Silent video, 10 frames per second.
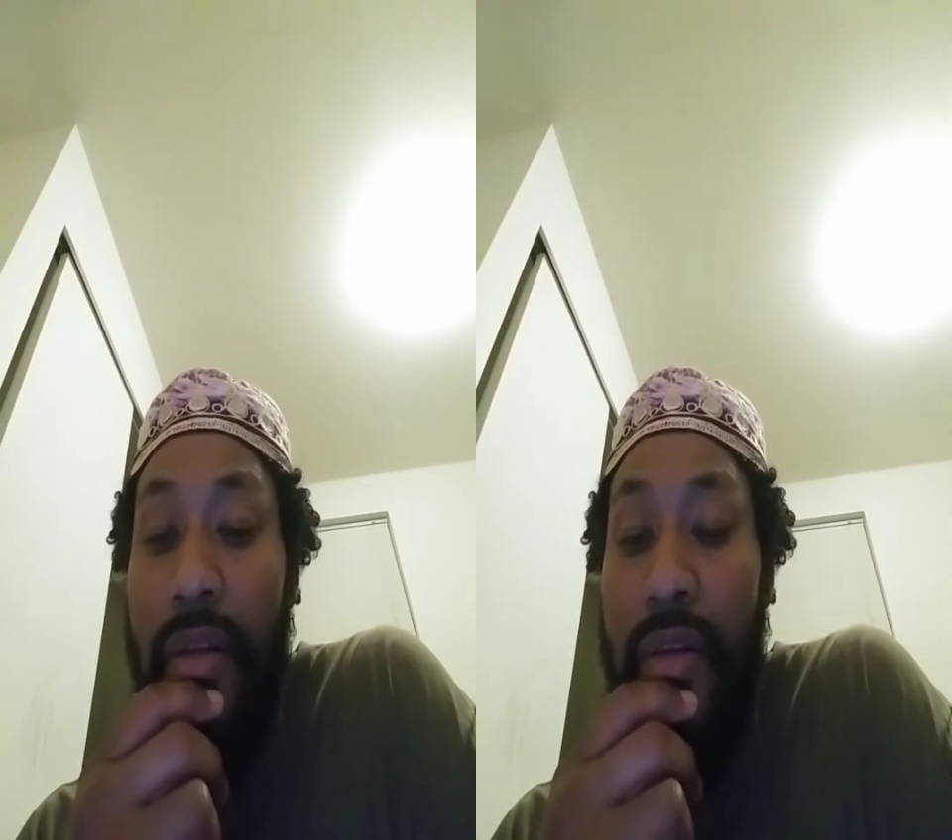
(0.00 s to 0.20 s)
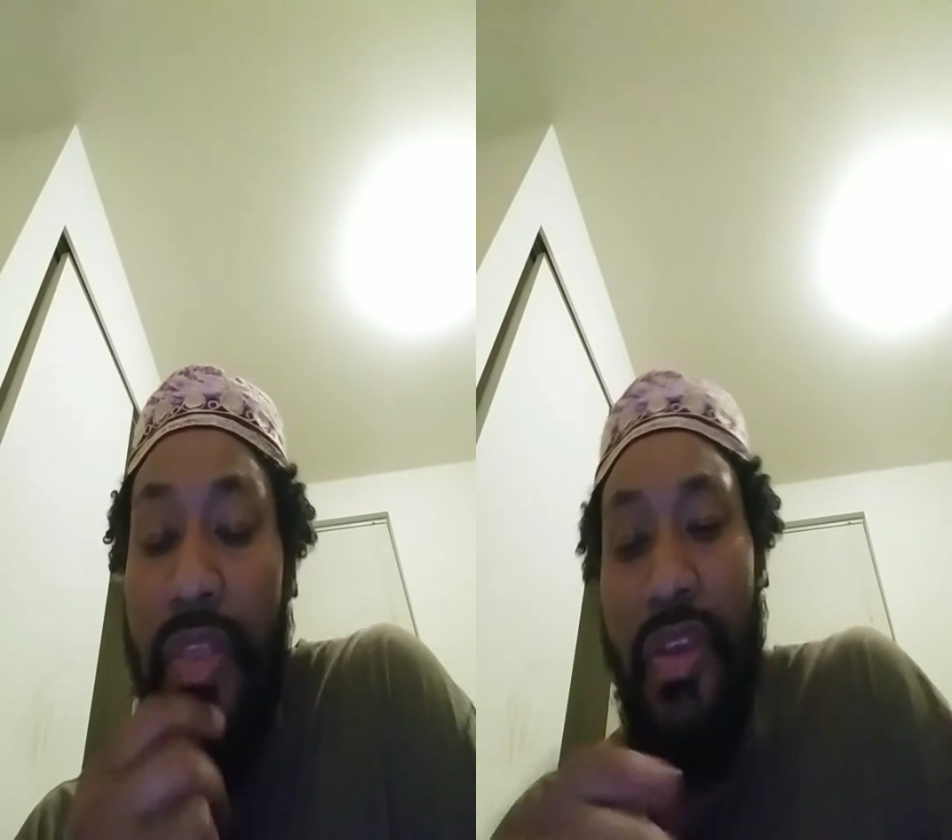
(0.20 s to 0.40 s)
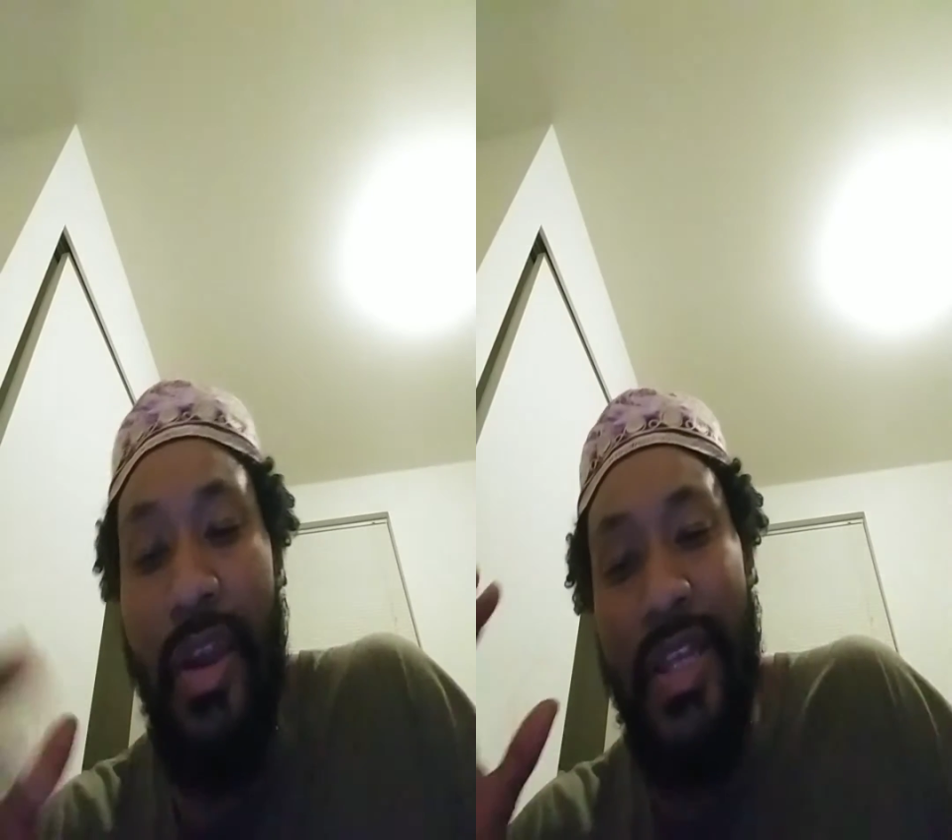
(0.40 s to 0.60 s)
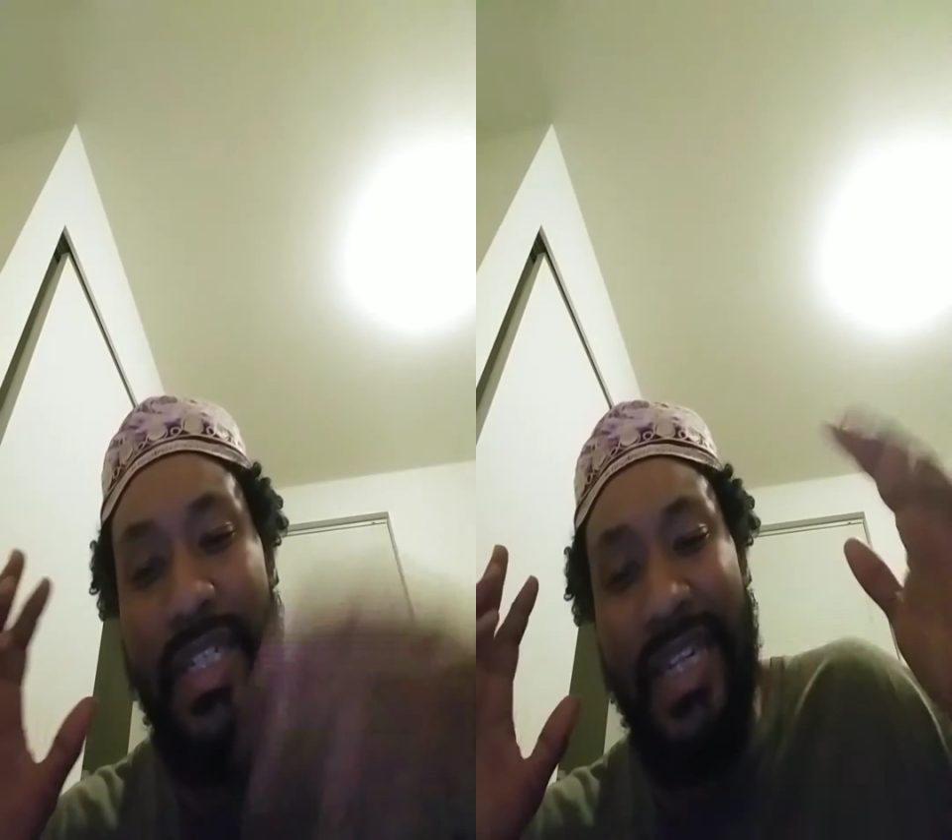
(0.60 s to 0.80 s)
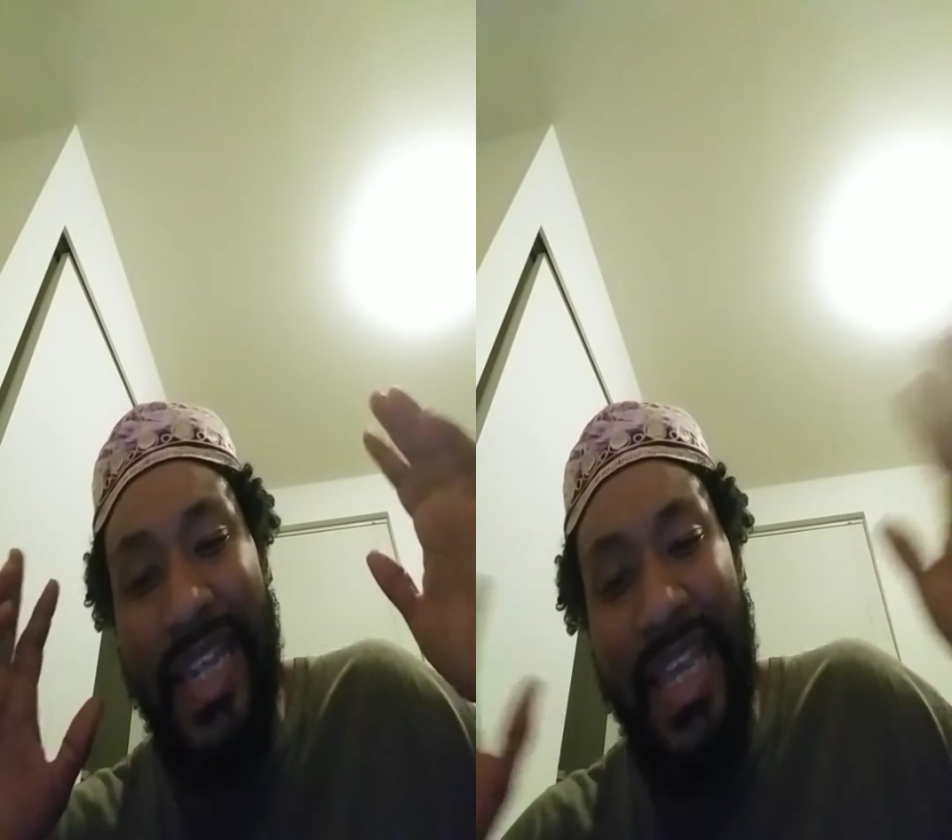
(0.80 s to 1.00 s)
that there is
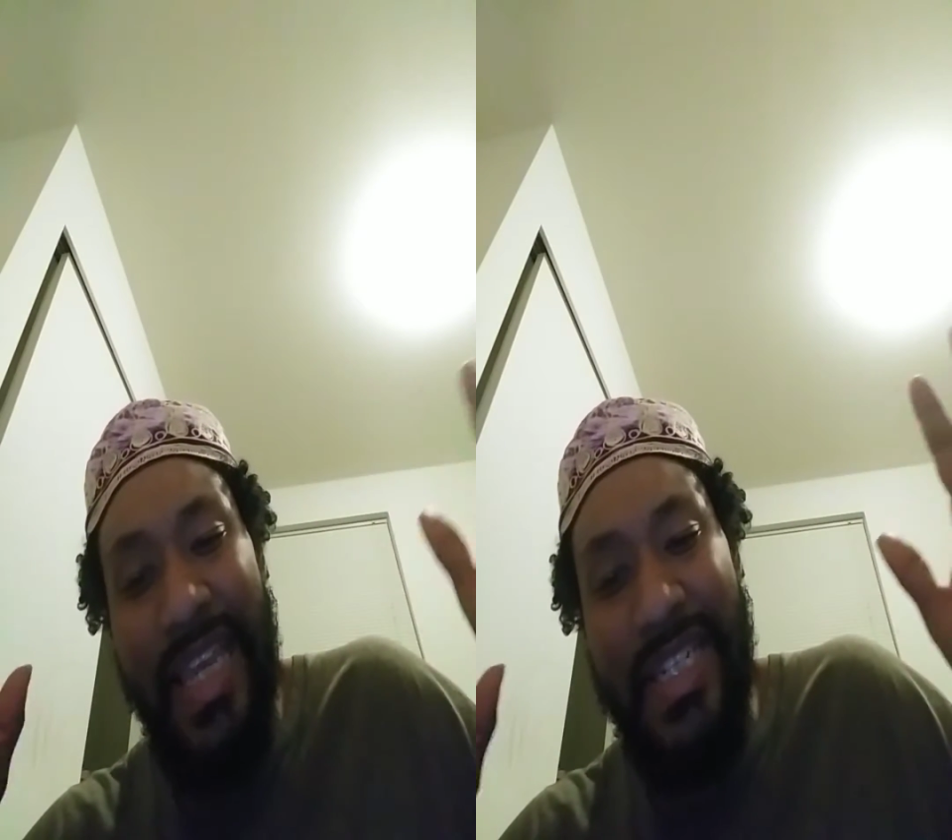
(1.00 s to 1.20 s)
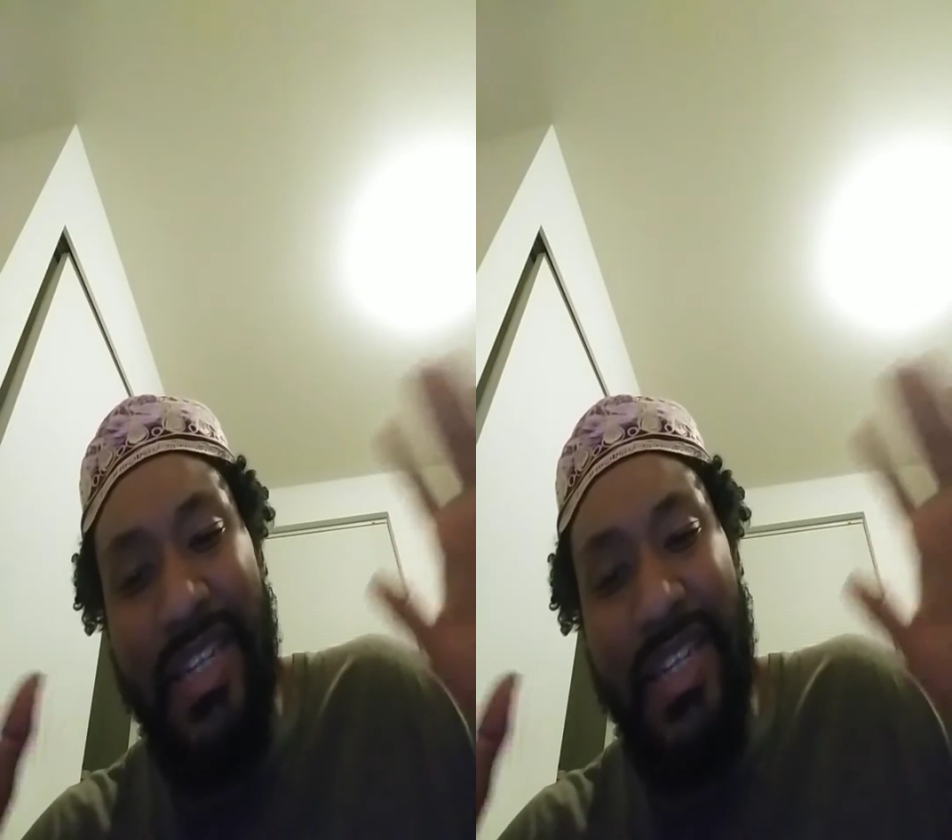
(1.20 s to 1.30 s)
an it,